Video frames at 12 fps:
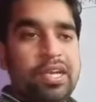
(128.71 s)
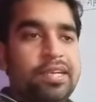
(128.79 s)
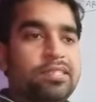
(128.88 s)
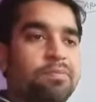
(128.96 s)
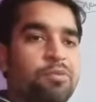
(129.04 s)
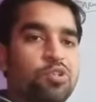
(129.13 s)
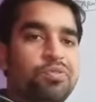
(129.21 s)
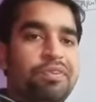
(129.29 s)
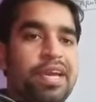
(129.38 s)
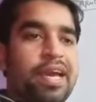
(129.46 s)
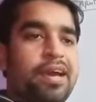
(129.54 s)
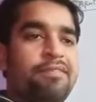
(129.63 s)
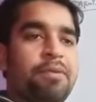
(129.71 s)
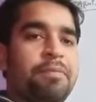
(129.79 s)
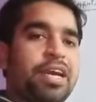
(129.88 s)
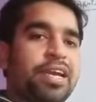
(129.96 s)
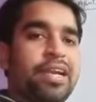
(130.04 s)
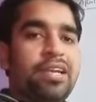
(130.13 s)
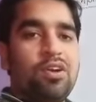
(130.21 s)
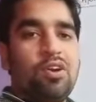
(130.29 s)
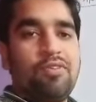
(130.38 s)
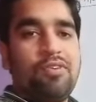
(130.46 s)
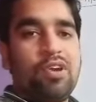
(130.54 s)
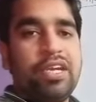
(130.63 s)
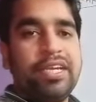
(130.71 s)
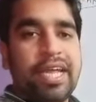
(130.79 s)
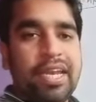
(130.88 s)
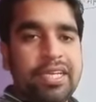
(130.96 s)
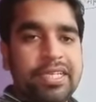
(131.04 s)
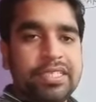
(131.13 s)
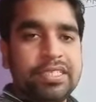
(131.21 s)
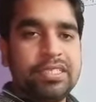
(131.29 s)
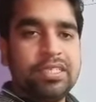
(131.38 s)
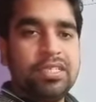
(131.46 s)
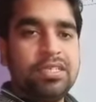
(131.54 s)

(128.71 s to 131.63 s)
And suppose we have a bucket of only 10 liter.